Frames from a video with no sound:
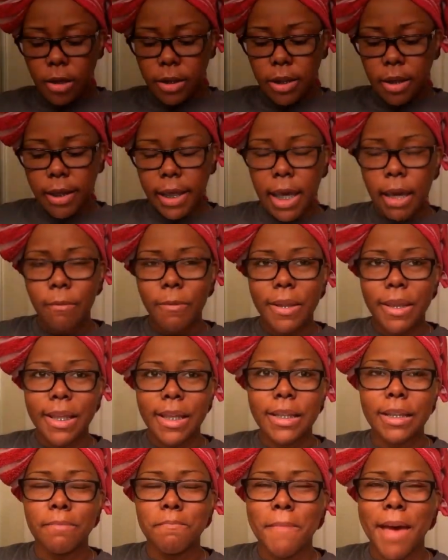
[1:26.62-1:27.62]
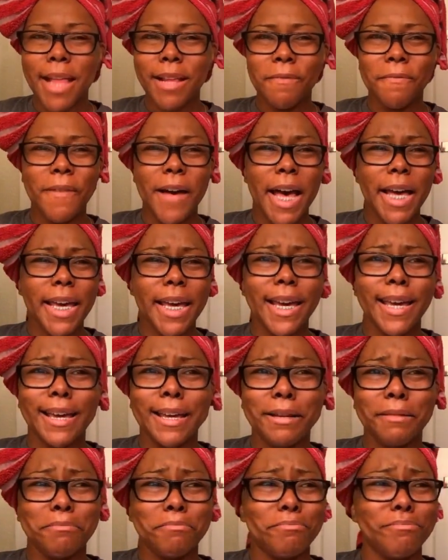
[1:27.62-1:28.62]
also came with this
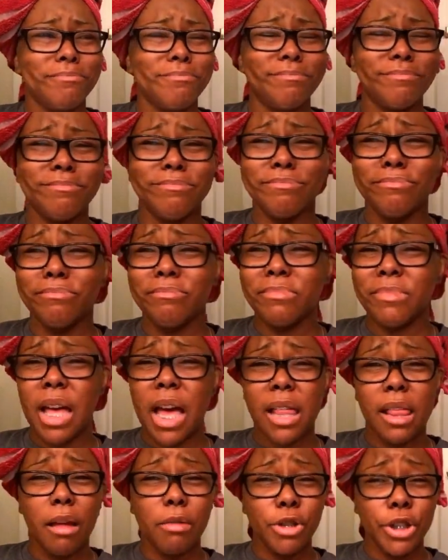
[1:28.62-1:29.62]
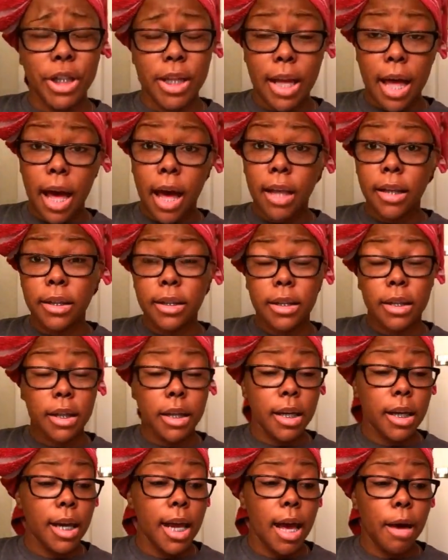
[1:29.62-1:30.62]
mattifying lotion.
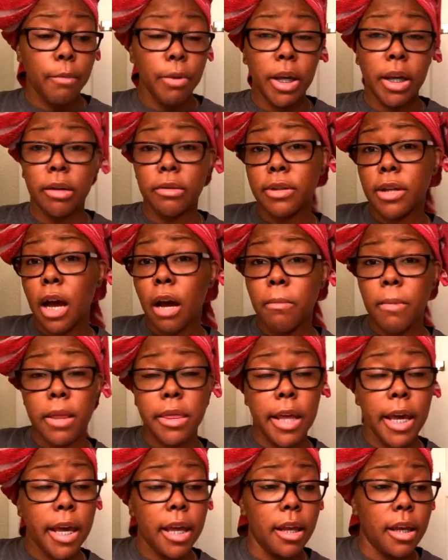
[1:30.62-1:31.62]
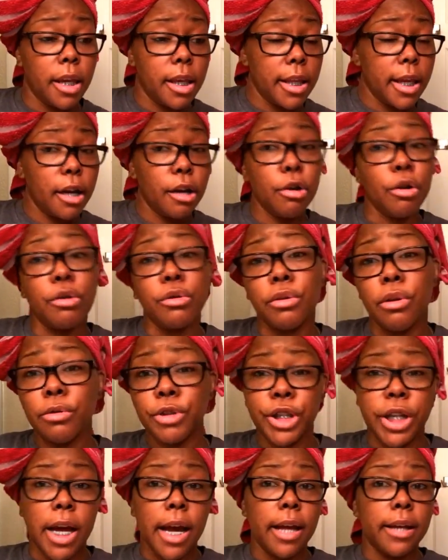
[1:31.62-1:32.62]
Honestly, we ain't gonna talk about that and get that girl no
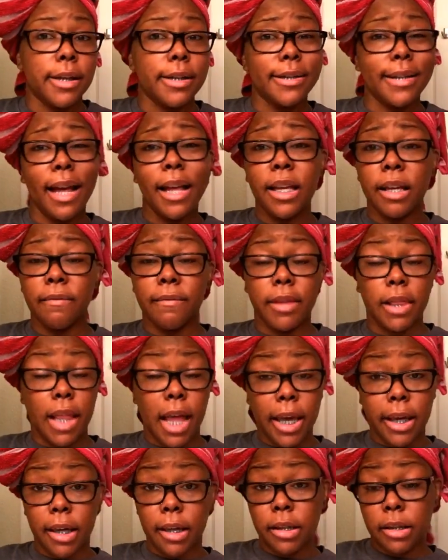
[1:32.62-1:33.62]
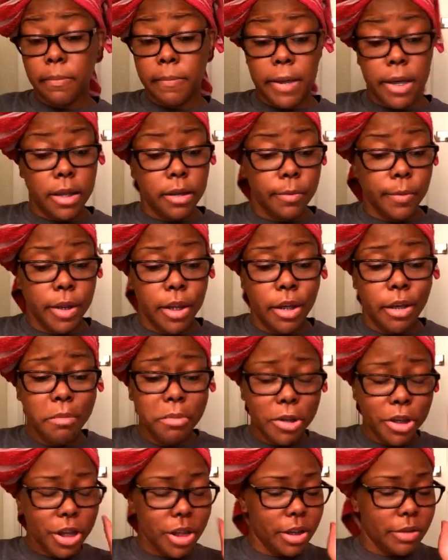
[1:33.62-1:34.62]
shine, because I didn't even like it, to be honest with you. It
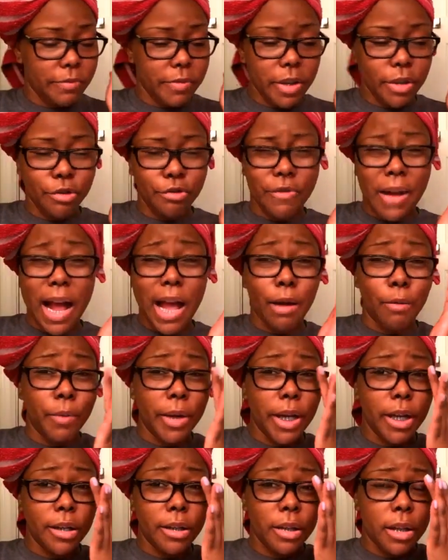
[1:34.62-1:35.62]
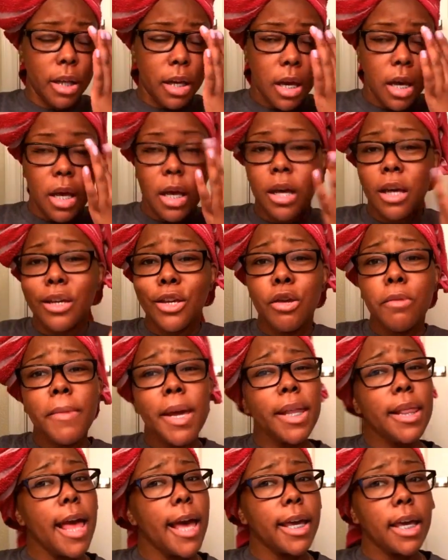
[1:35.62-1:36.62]
was just real dry and weird. You
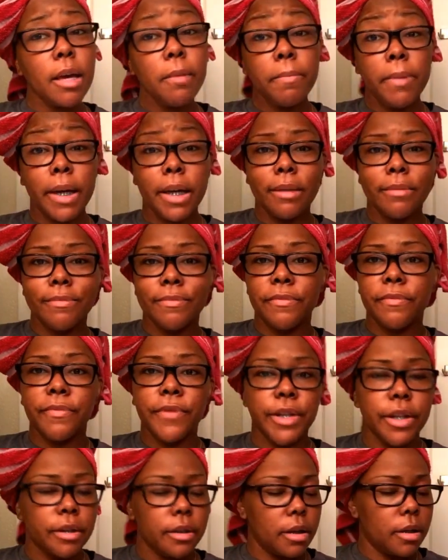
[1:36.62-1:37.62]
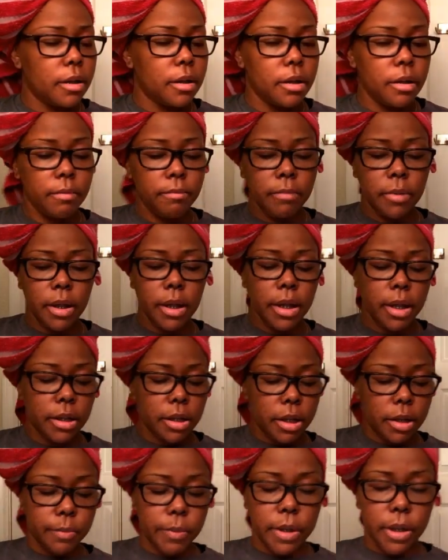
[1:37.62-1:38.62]
may like it, but for me it
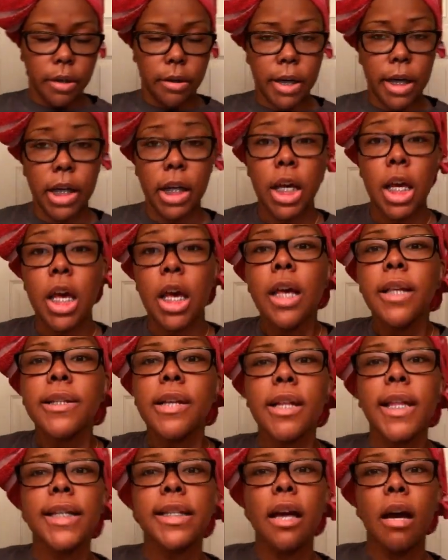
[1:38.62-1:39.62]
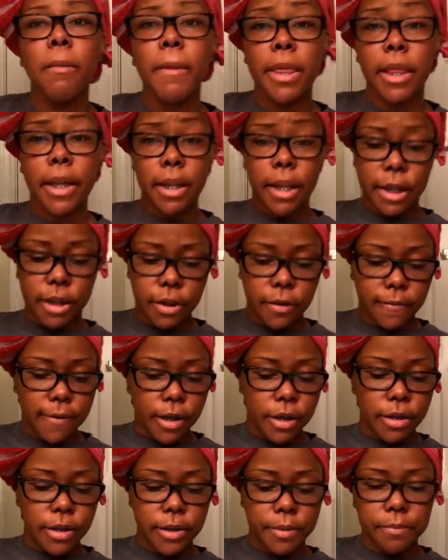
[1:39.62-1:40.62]
just wasn't great. So let's talk about the cleanser
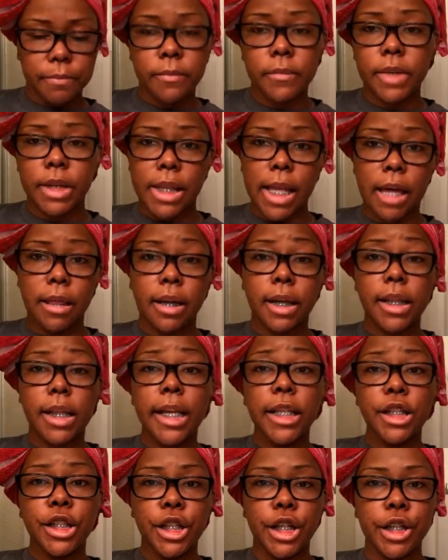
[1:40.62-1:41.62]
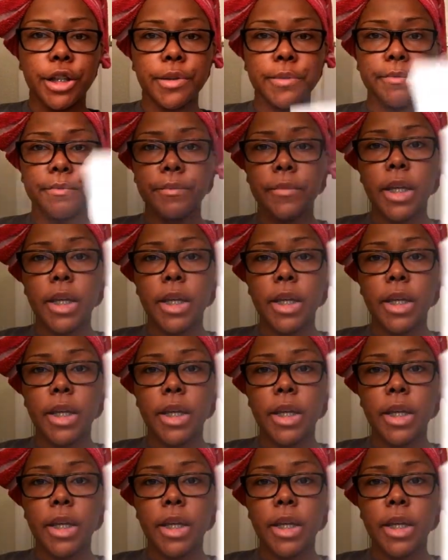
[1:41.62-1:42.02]
first. Now the cleanser,